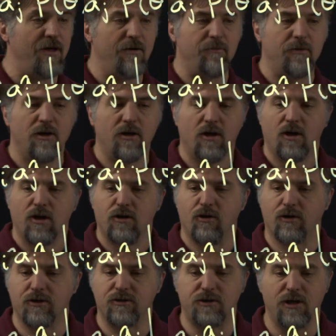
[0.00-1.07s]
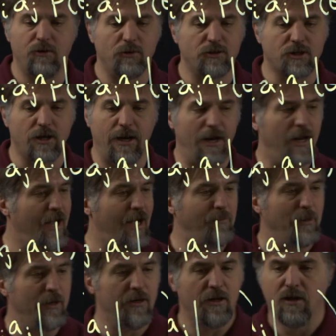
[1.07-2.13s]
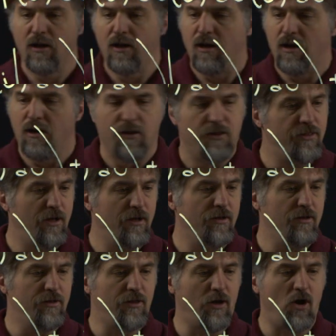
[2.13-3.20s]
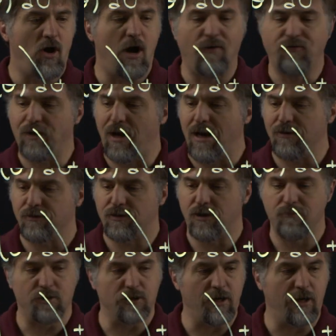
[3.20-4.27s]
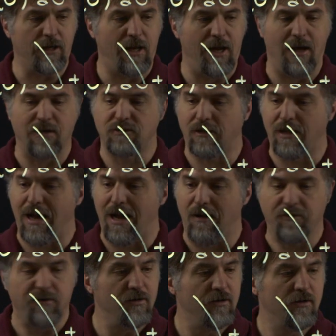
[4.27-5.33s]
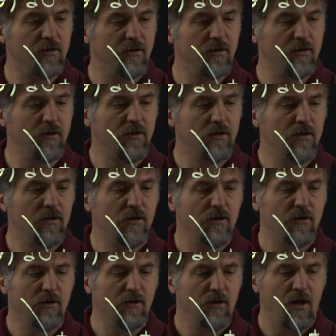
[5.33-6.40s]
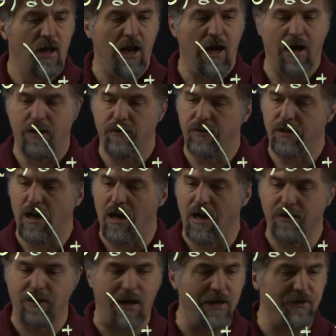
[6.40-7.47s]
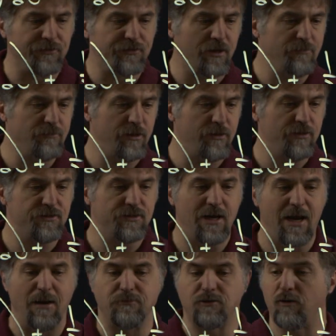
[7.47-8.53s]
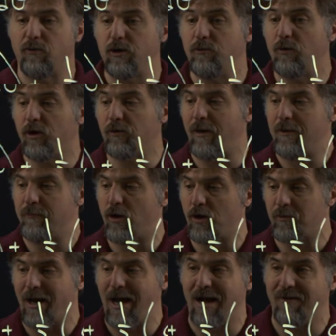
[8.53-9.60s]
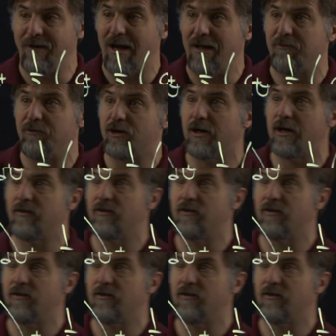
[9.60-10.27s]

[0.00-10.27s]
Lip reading: them, you can see what's going to happen. The off-diagonal terms are going to cancel out, and the on-diagonal terms are the same, so when you multiply them both by 1/2 and add them, you're going to